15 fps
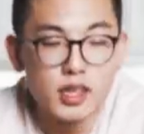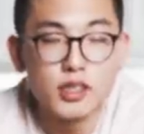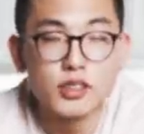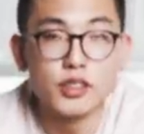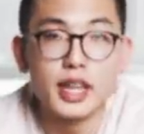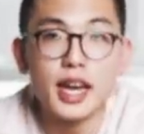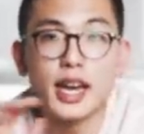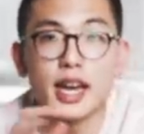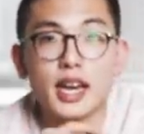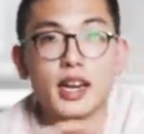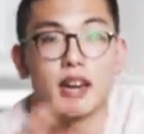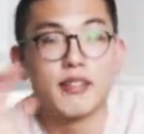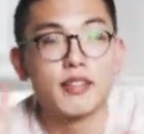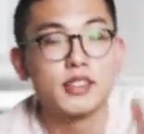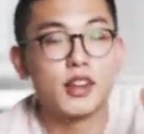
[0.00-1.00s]
So that kind of
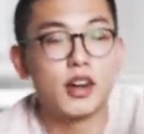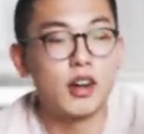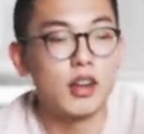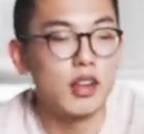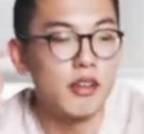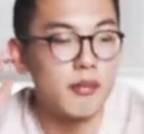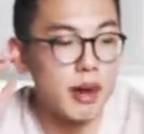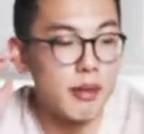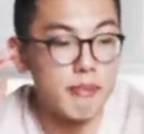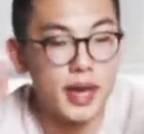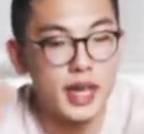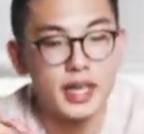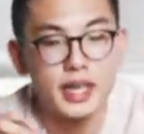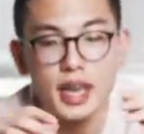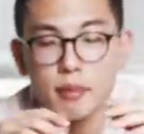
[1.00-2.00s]
covers all of my
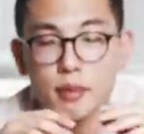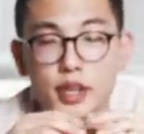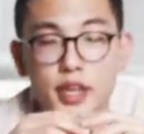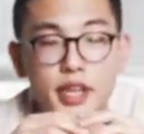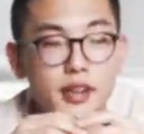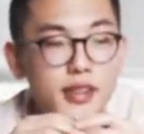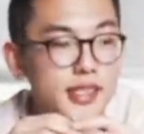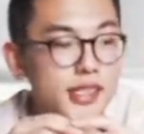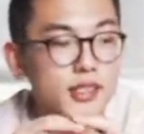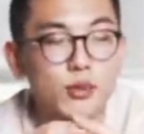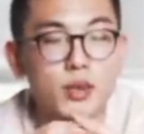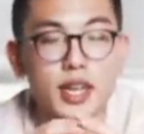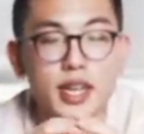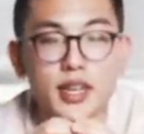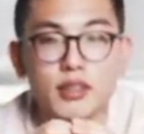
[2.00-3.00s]
main camera gear. This is
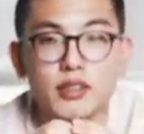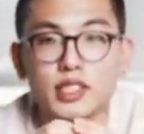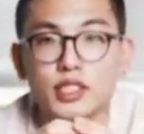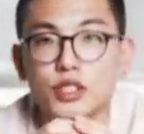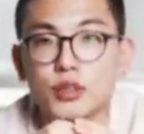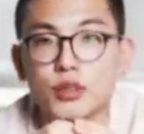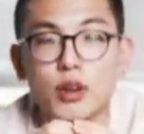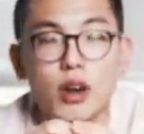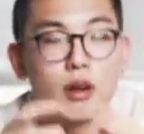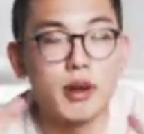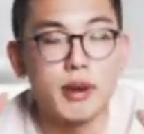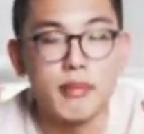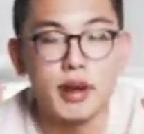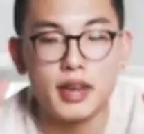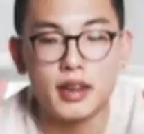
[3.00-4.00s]
what I use to shoot all
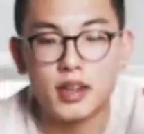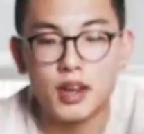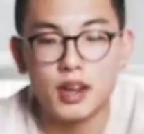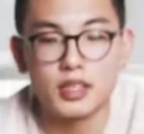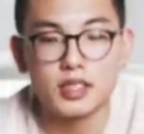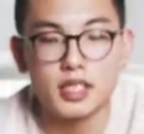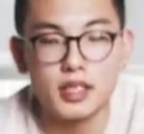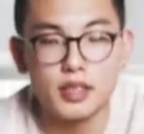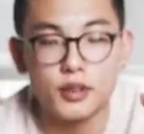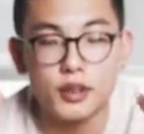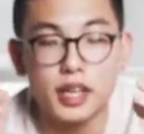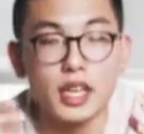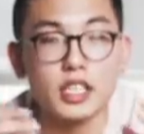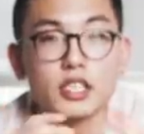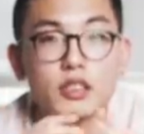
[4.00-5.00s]
my main content
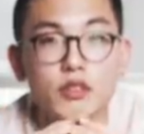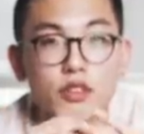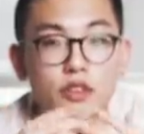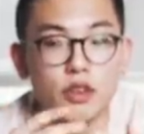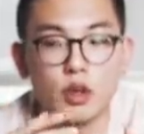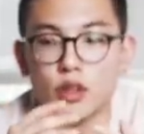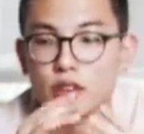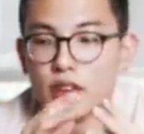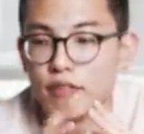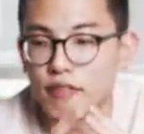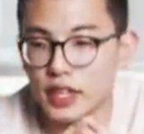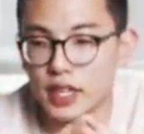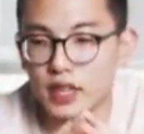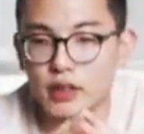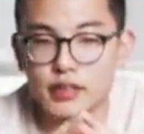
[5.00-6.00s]
creation for photos and
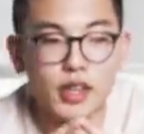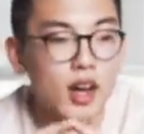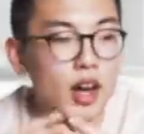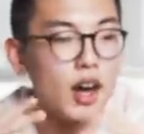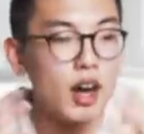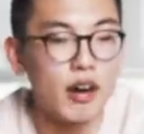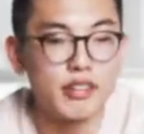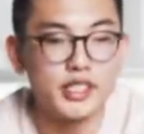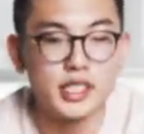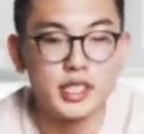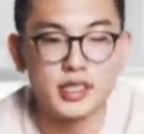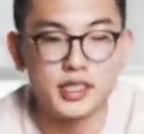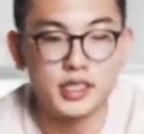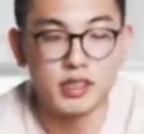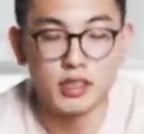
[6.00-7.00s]
videos. Obviously
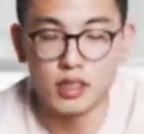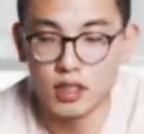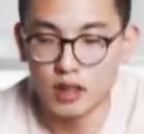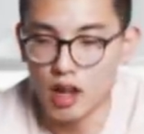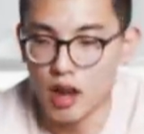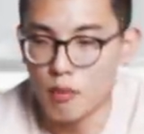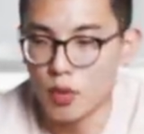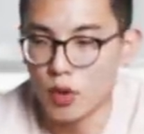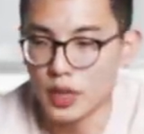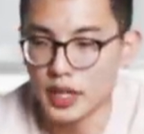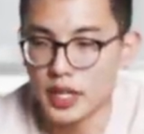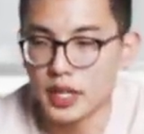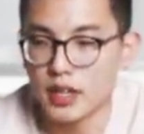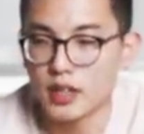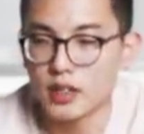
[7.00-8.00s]
there's still a lot more
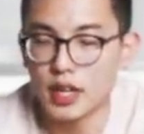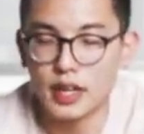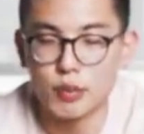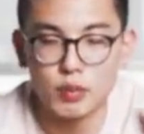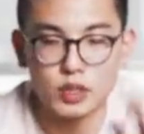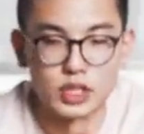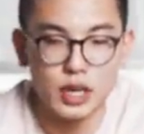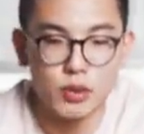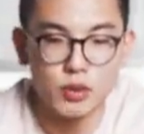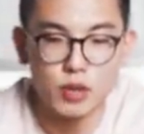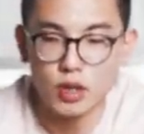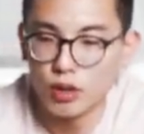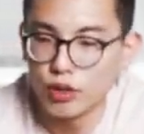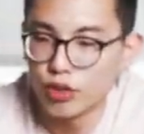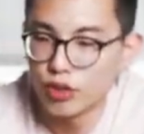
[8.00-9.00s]
here and which I will
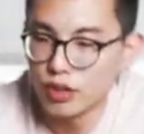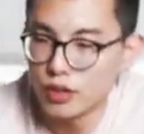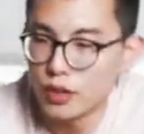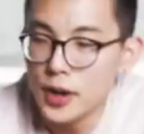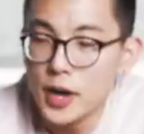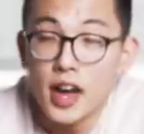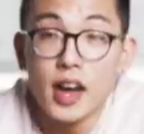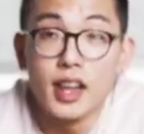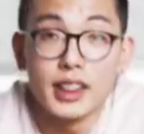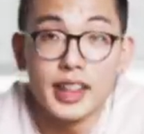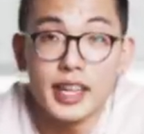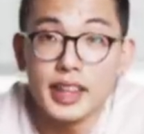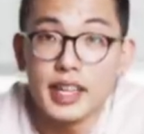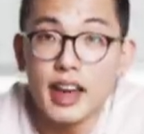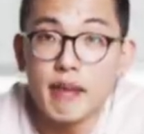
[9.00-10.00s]
go through.
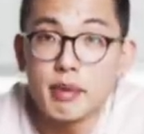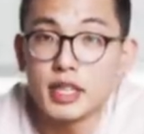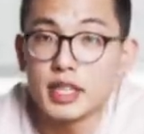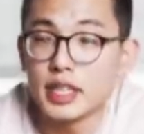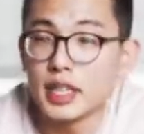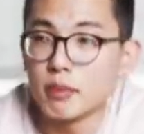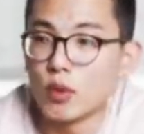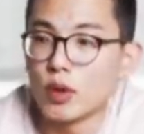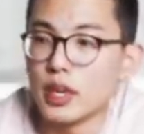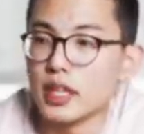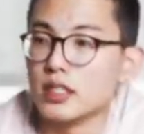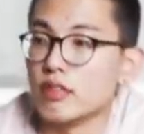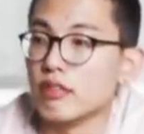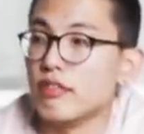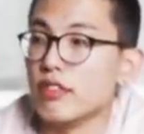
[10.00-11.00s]
Lately I've been getting more
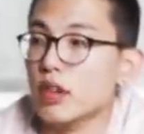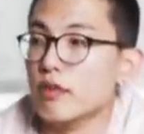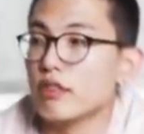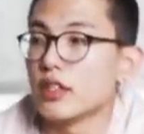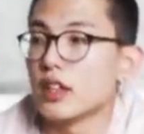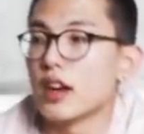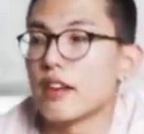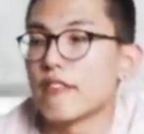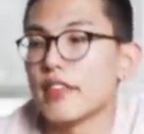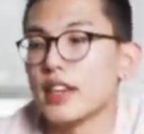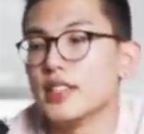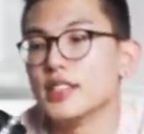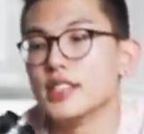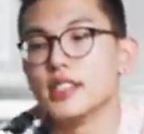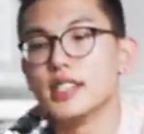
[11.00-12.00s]
into film
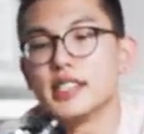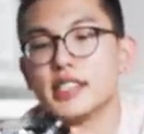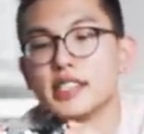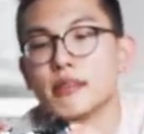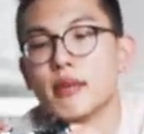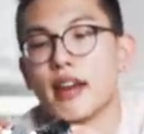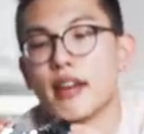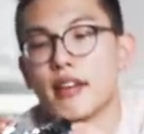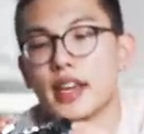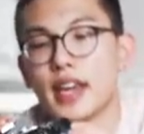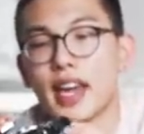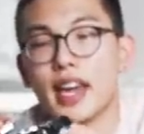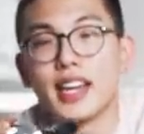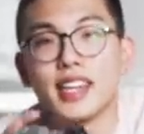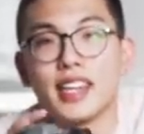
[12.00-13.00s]
photography, so this is my
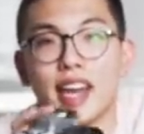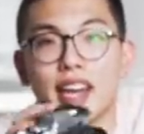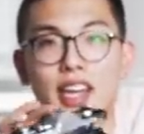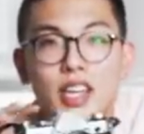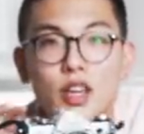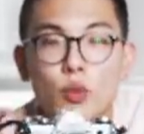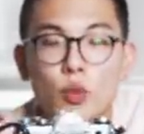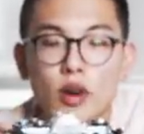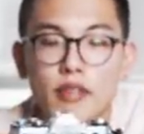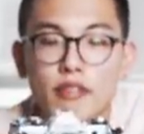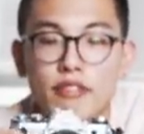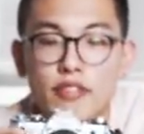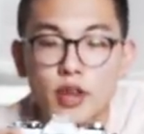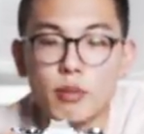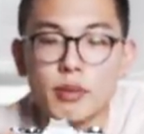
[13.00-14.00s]
Canon
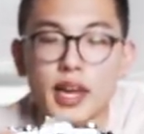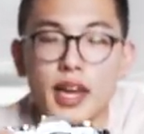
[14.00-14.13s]
AE-1 film